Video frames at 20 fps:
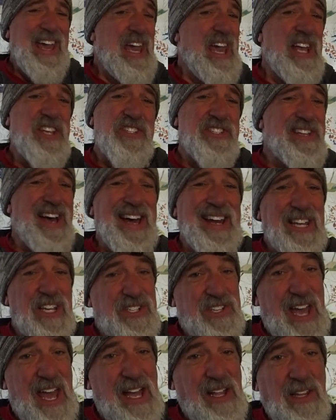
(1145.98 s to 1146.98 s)
it's not
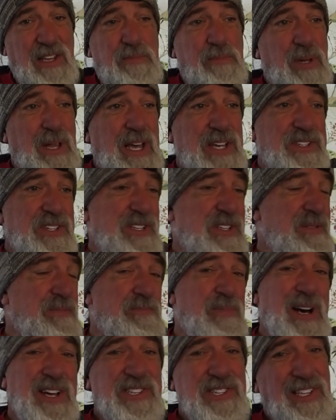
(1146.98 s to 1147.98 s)
exactly pleasant.
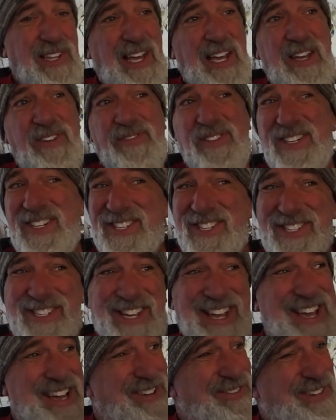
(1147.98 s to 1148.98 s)
Bus life is,
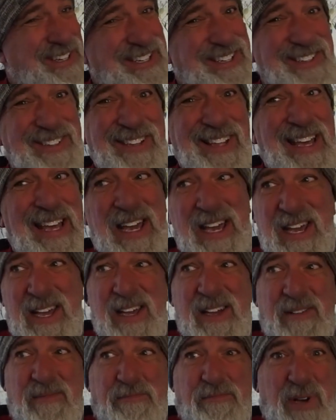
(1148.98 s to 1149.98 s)
well,
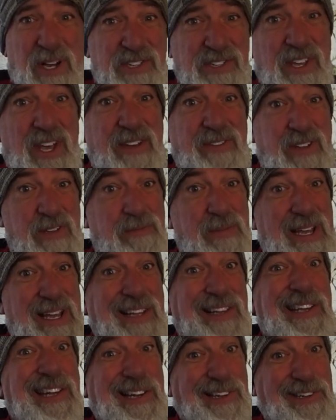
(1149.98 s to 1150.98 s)
bus life can be a little